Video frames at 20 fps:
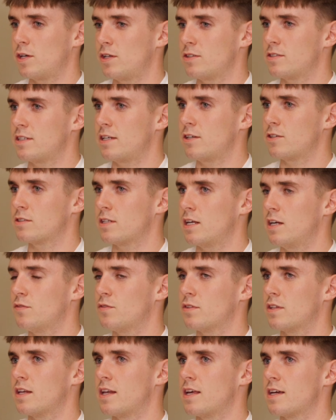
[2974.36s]
where do you see
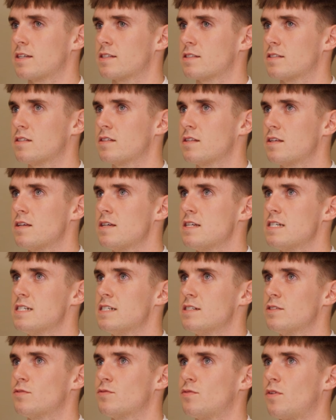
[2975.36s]
yourself in the next
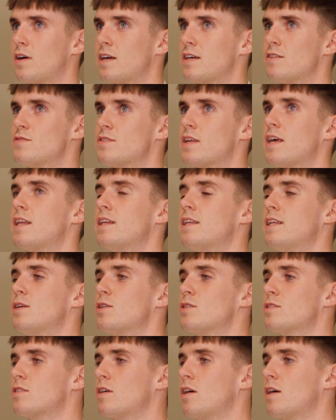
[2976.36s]
5-10
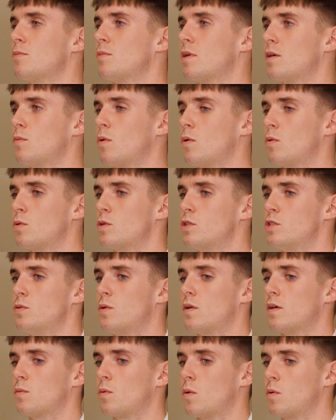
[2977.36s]
years time? Like what would
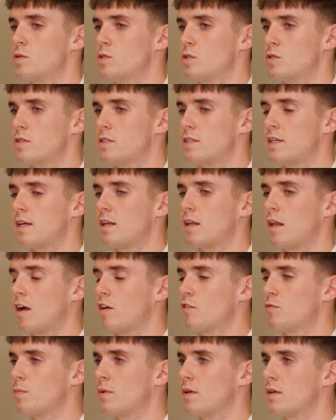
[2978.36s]
your ideal
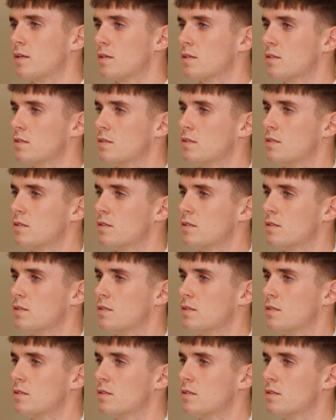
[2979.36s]
life be?